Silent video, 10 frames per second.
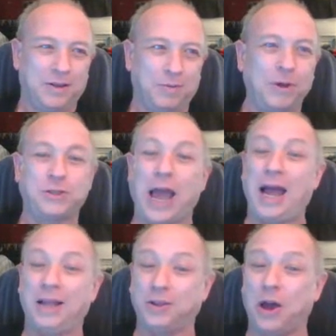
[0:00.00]
Which
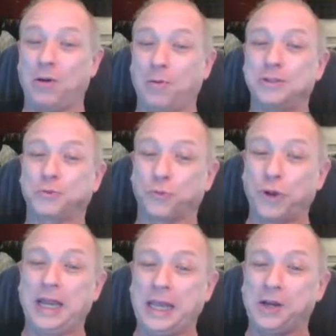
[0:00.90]
I thought was
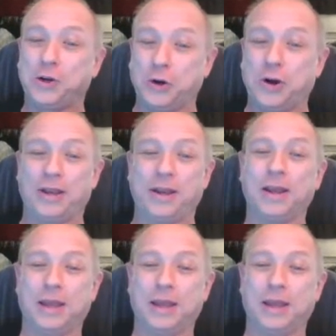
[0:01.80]
really good.